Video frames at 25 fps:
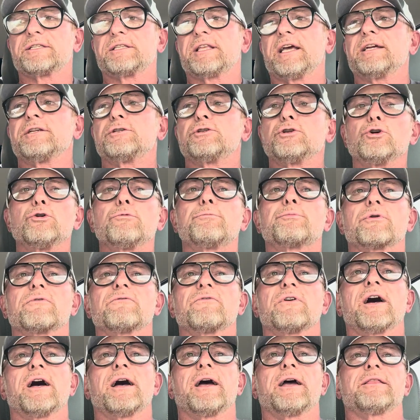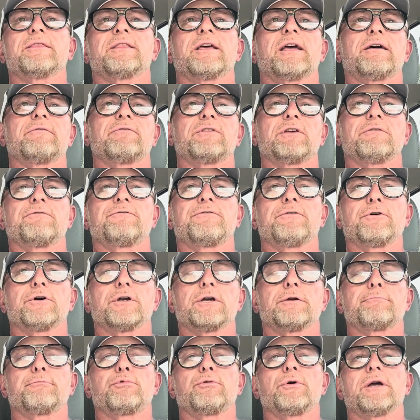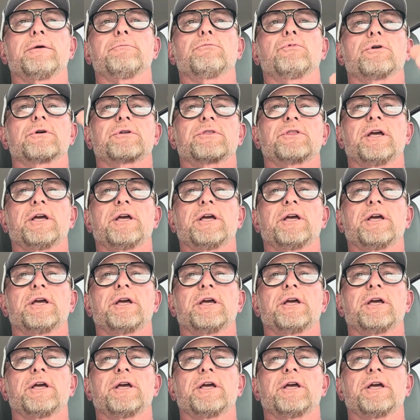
They have the affiliate playbook.